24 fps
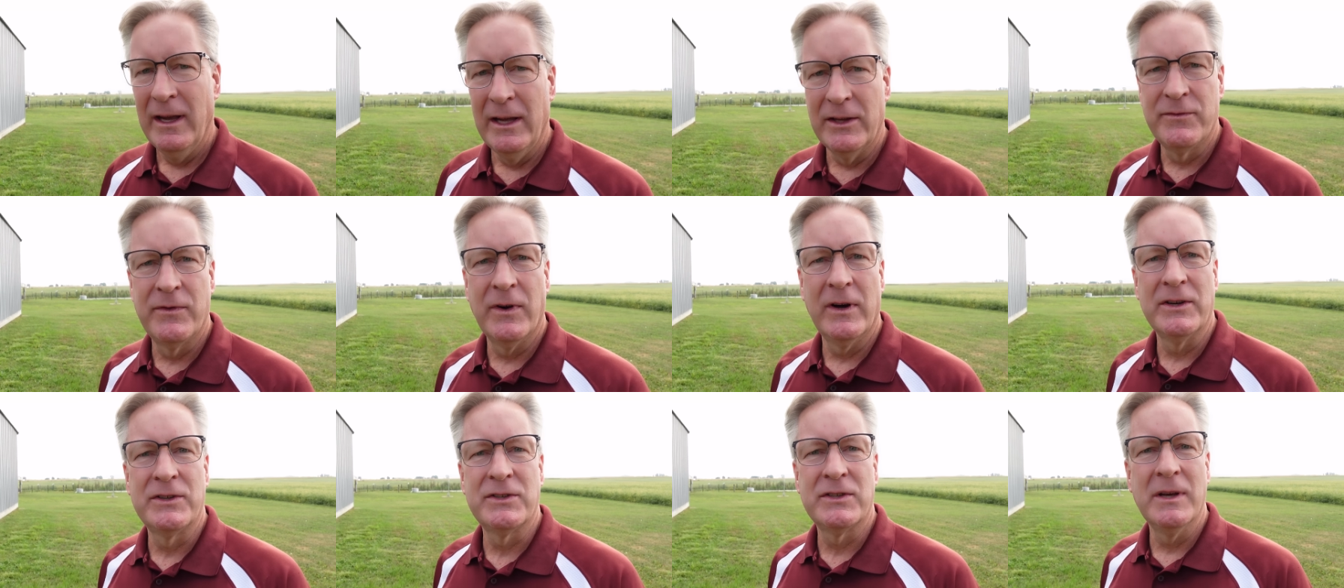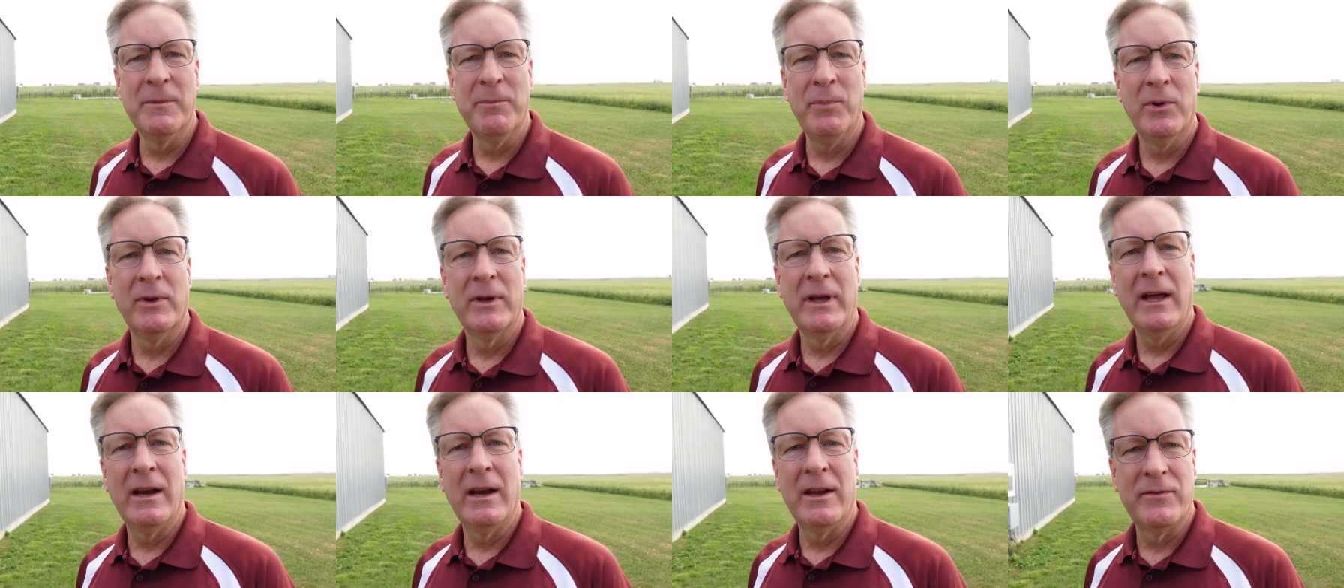It's very
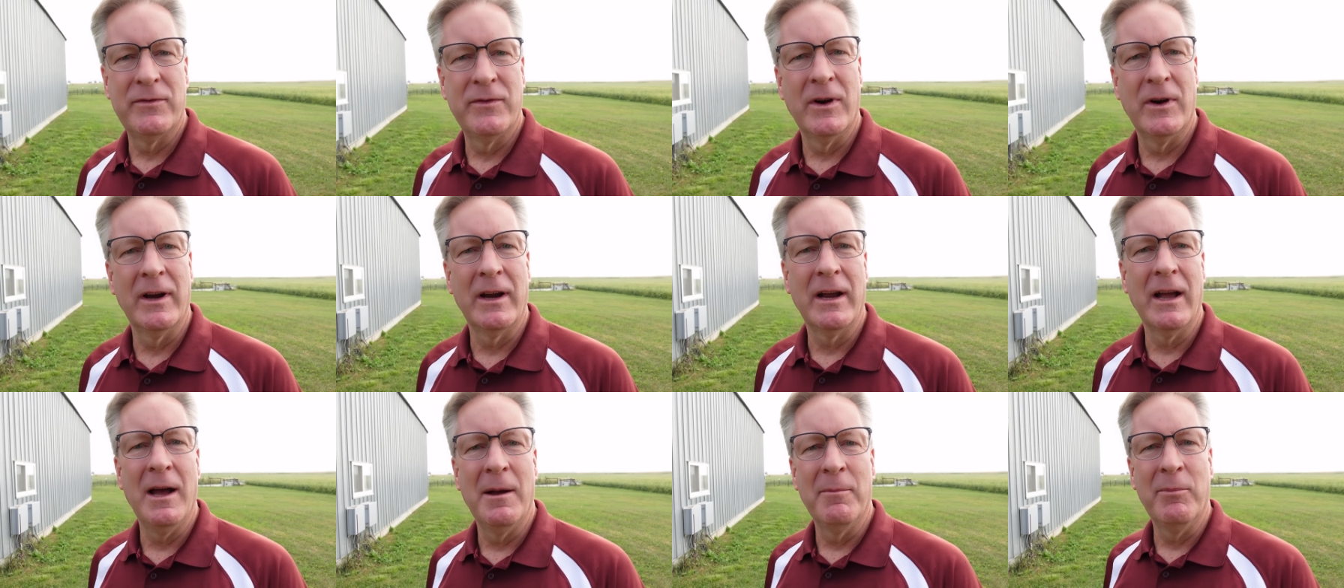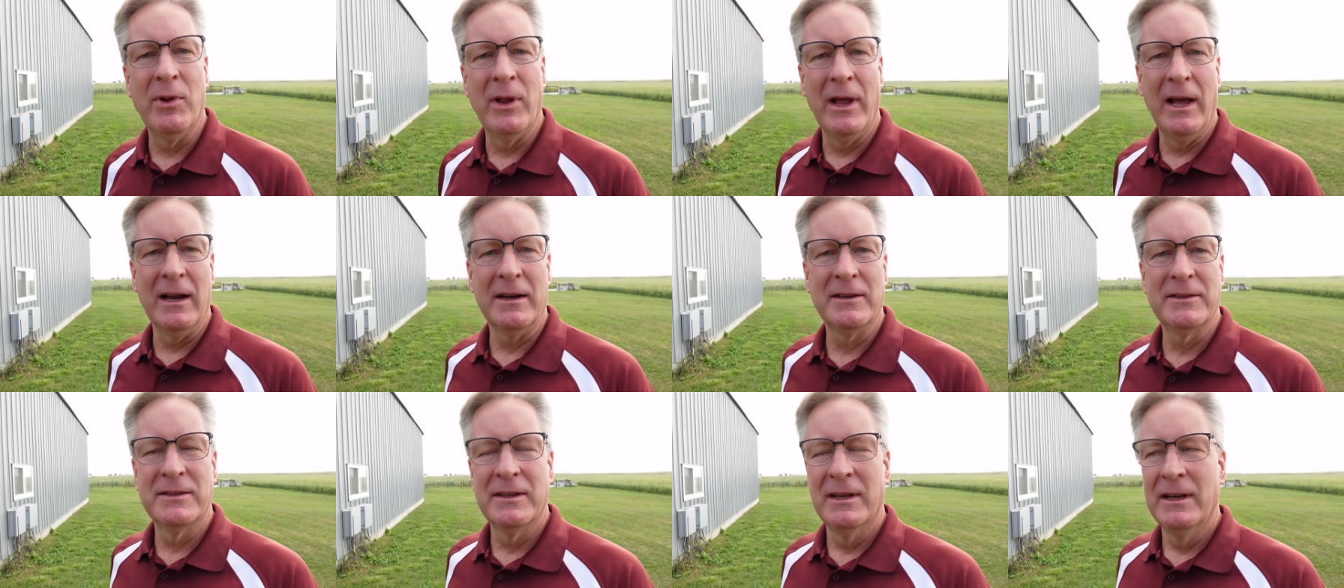simple, yet it's very
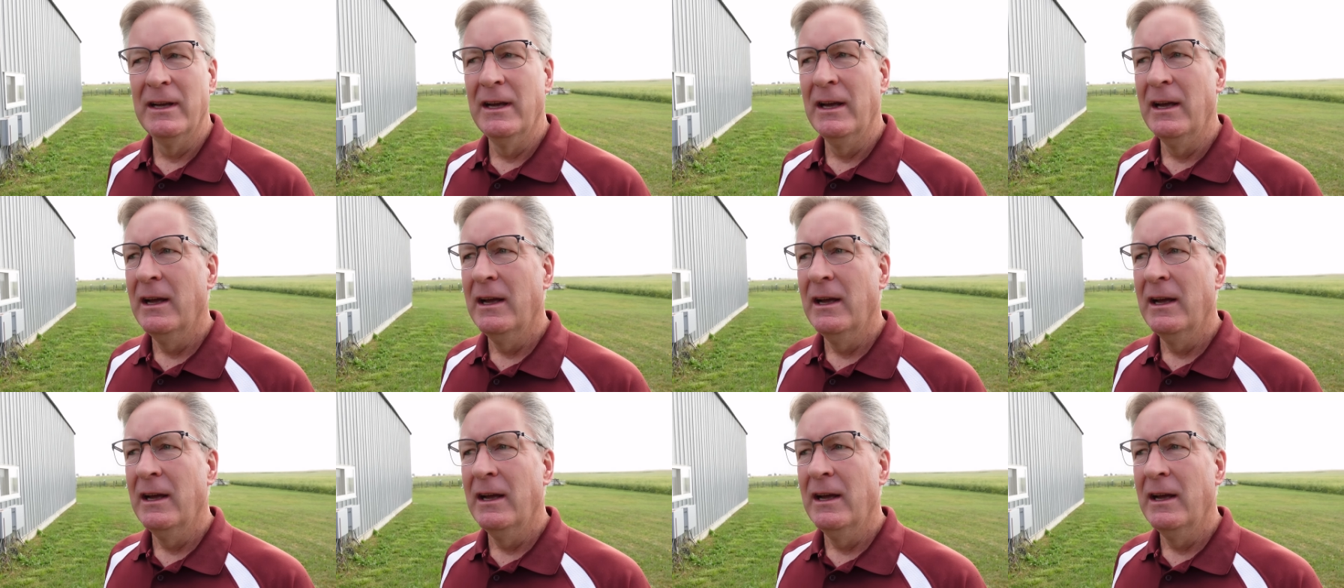complex.